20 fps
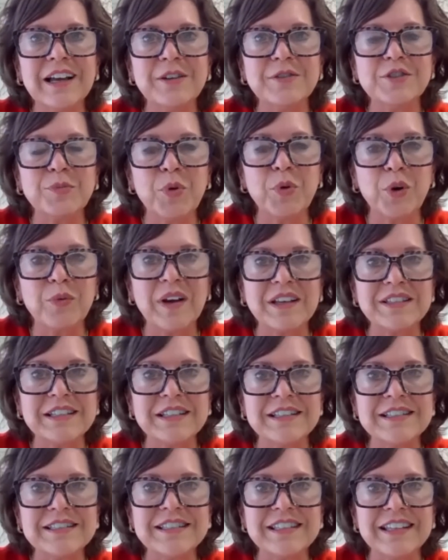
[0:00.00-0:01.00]
support
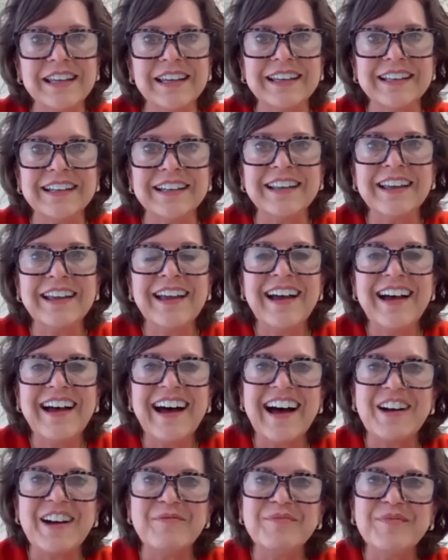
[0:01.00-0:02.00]
residents in
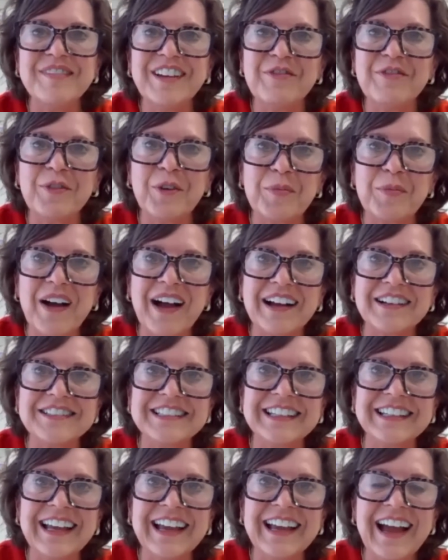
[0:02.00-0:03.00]
affordable
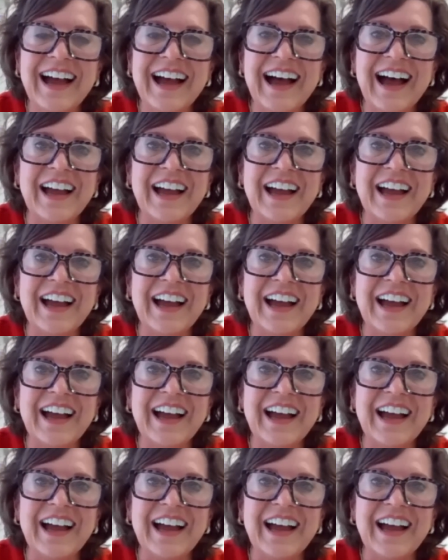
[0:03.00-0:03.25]
housing.